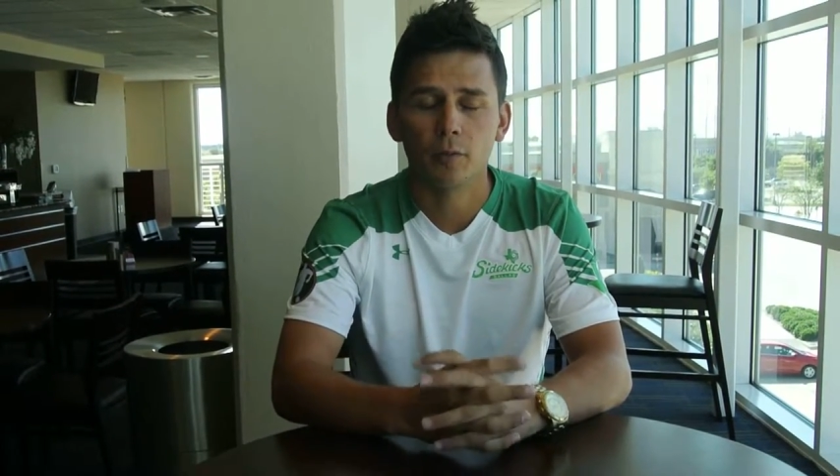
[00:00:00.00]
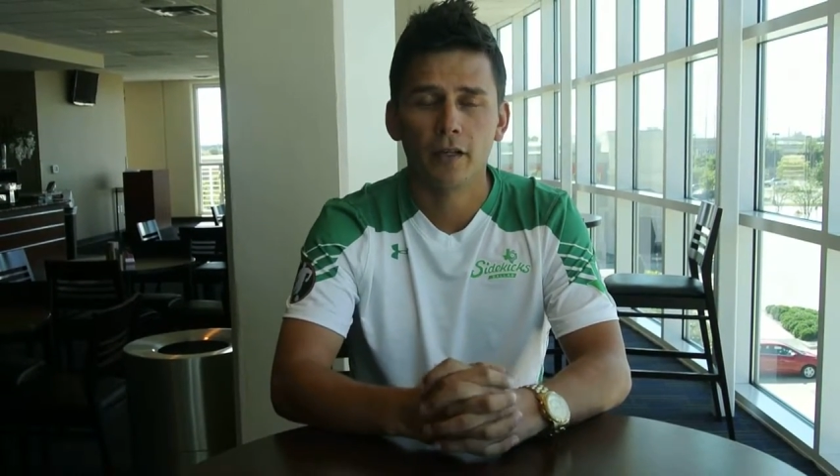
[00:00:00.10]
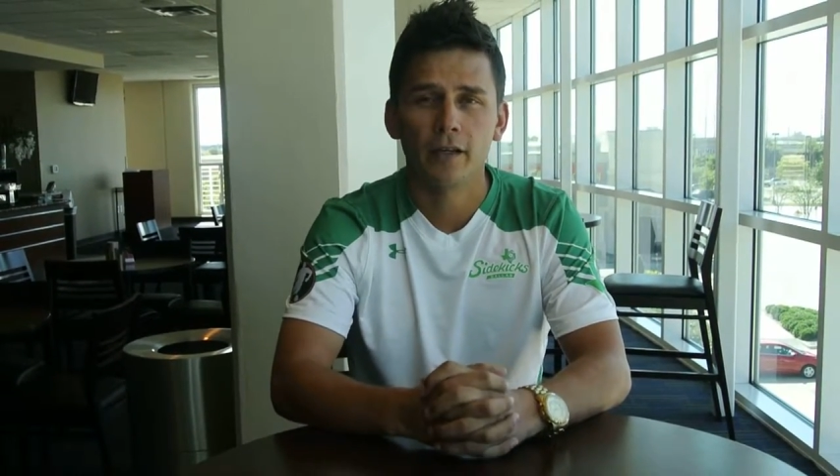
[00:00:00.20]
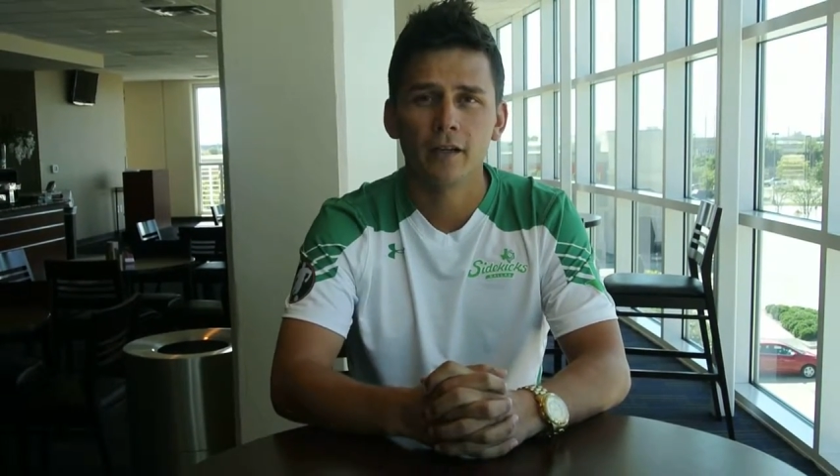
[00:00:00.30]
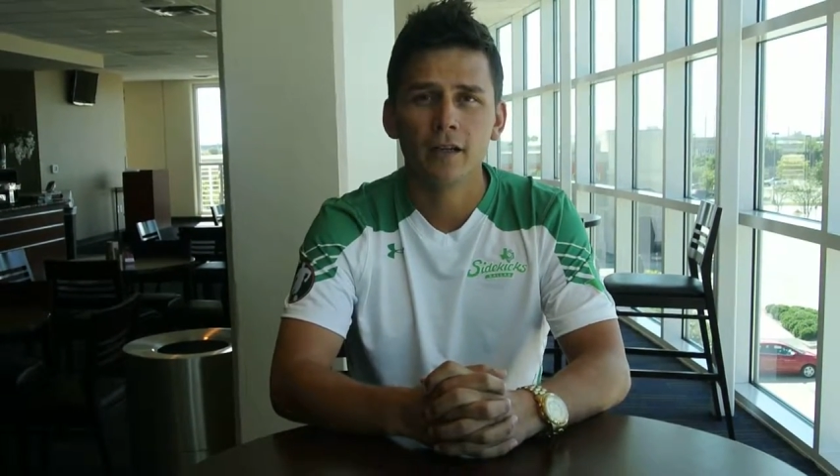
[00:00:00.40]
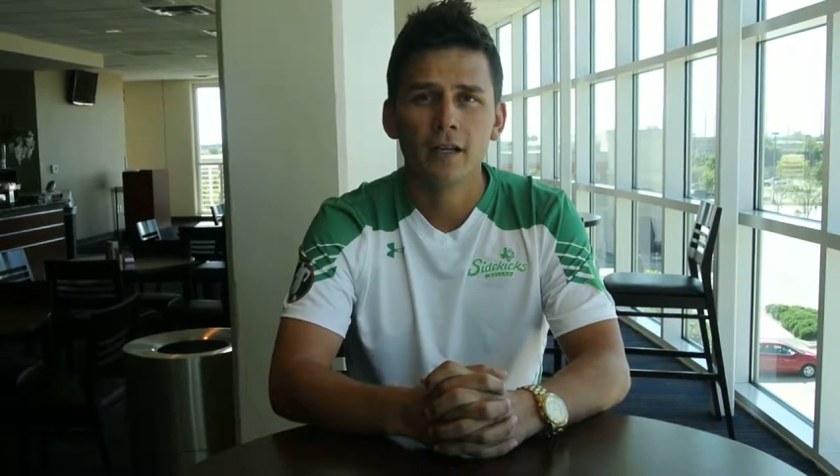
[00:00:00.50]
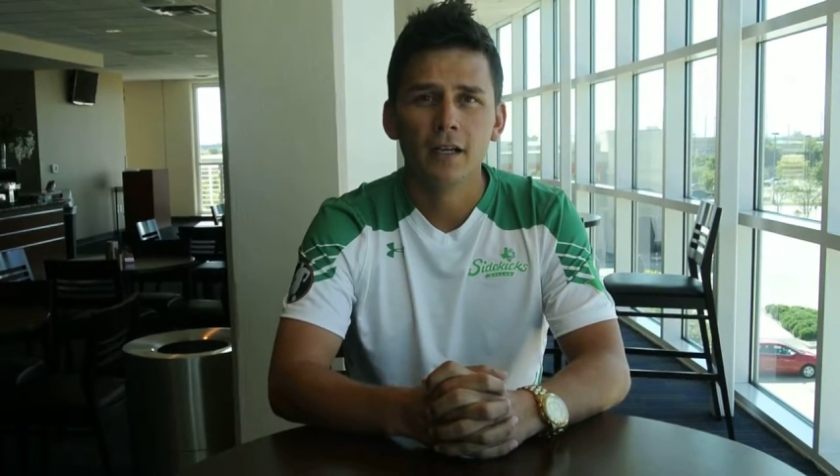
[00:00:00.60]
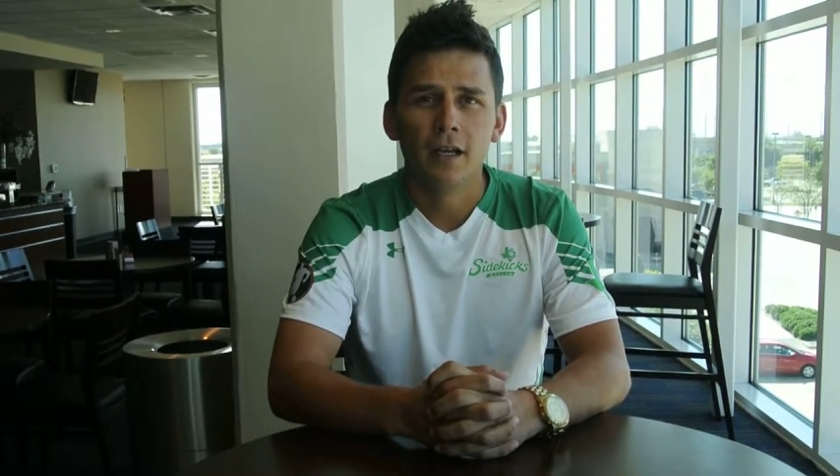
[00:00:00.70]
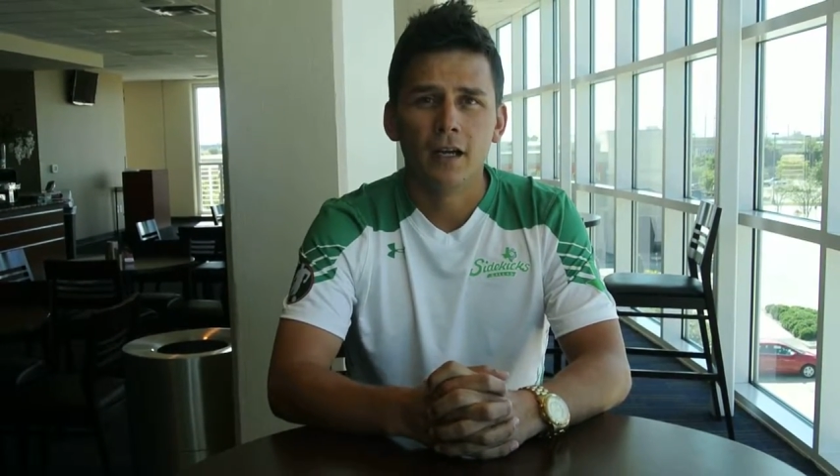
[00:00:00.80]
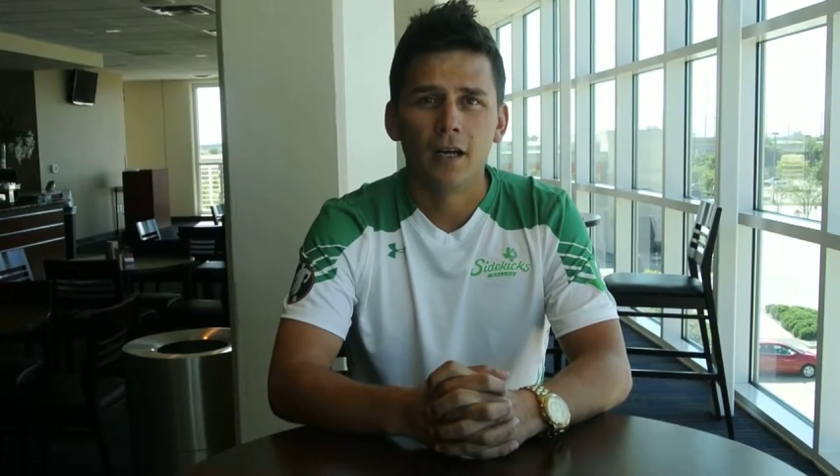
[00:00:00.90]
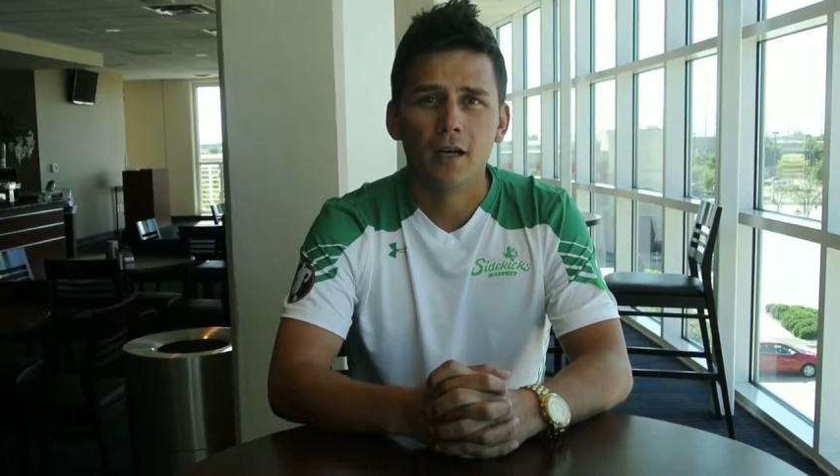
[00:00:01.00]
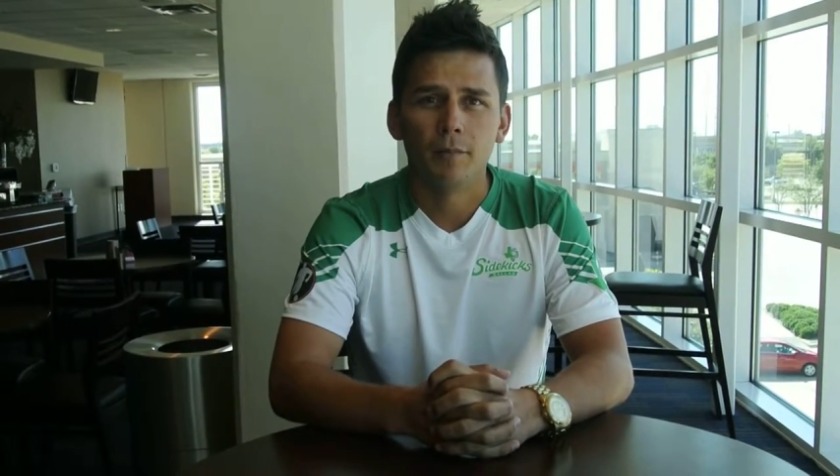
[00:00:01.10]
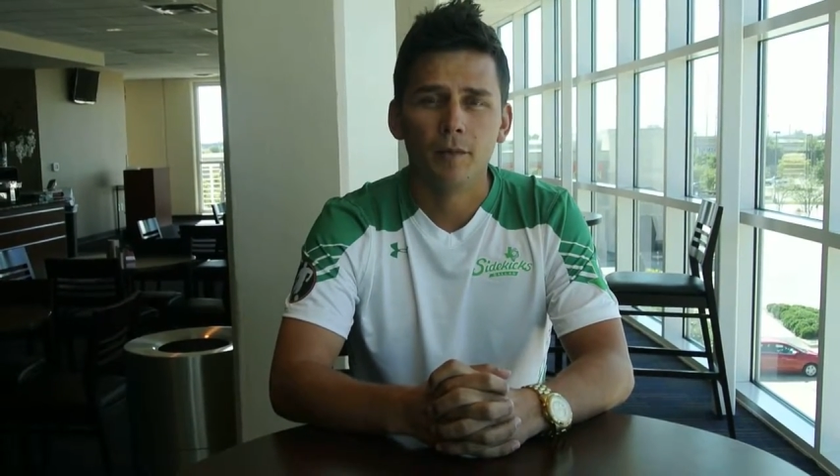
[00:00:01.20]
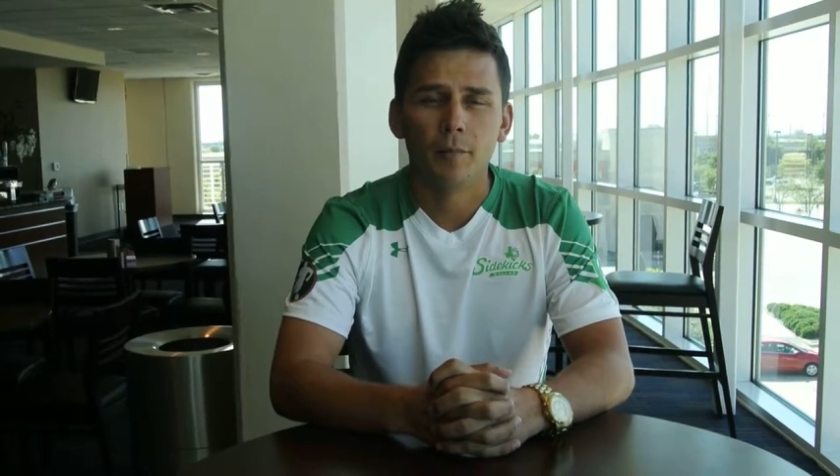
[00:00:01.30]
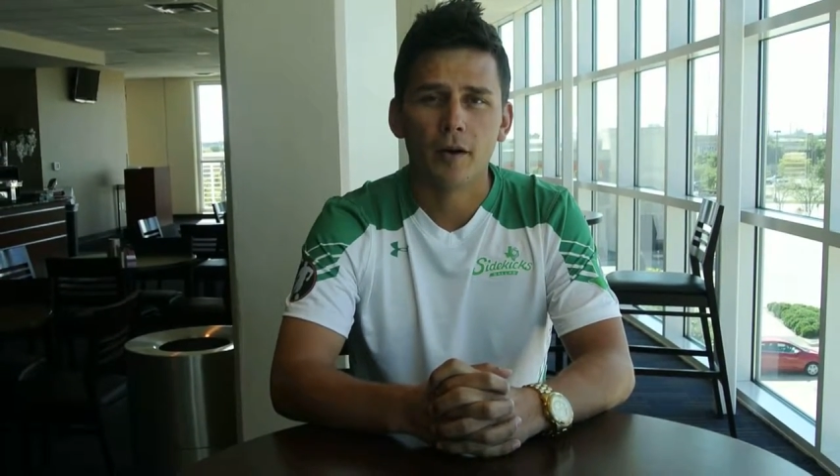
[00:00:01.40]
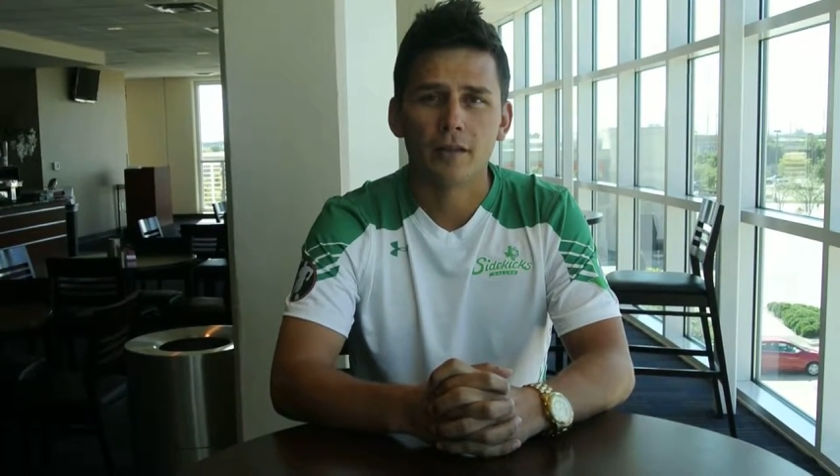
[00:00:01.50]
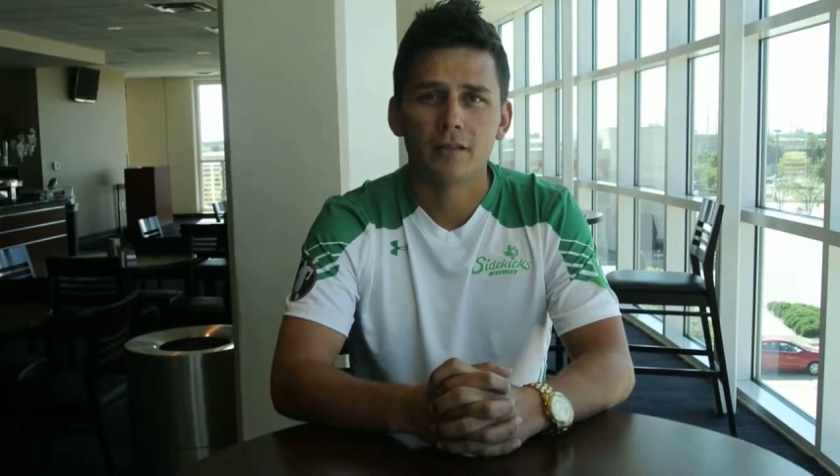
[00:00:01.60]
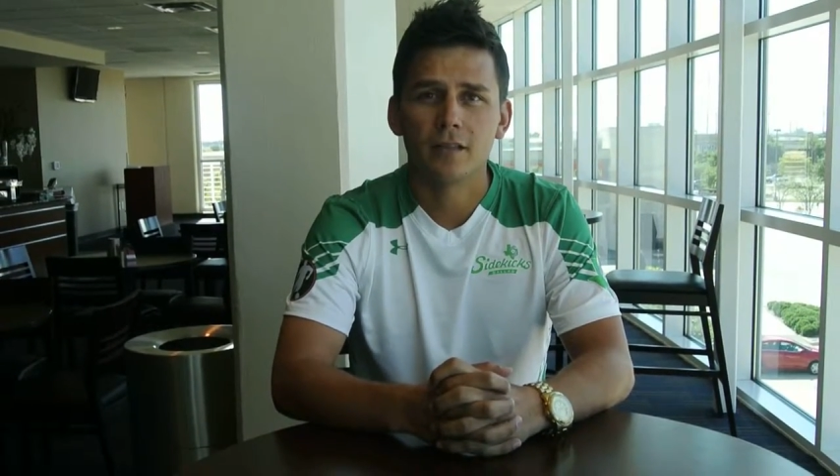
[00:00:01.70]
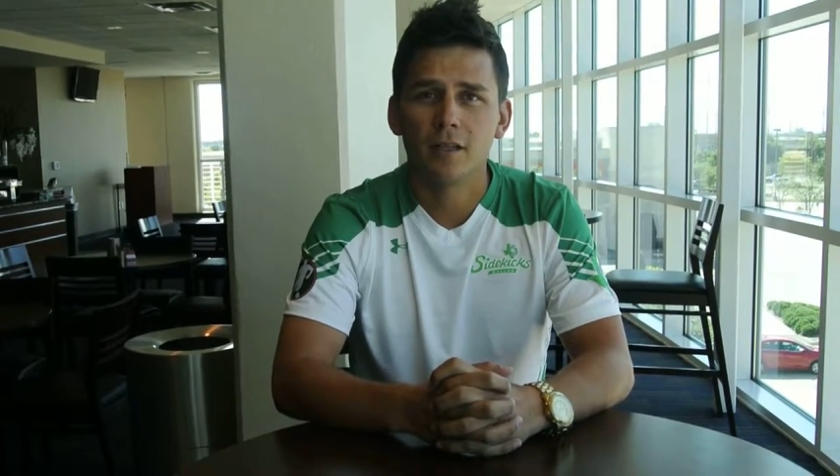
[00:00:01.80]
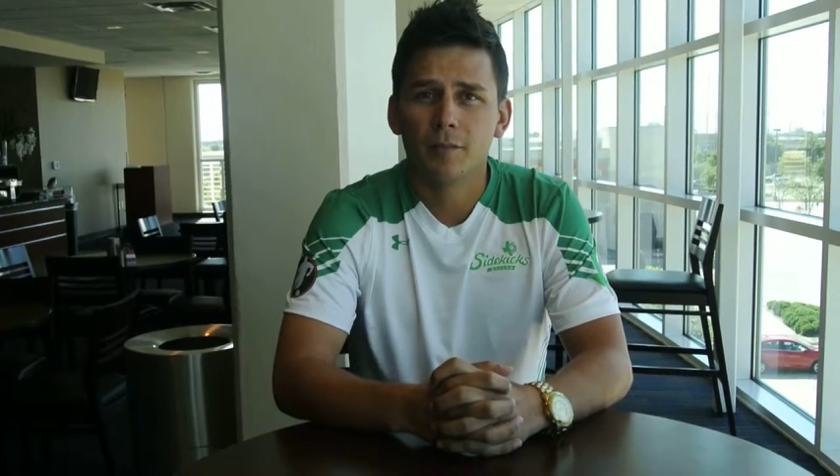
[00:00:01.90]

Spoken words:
player, a part of this team.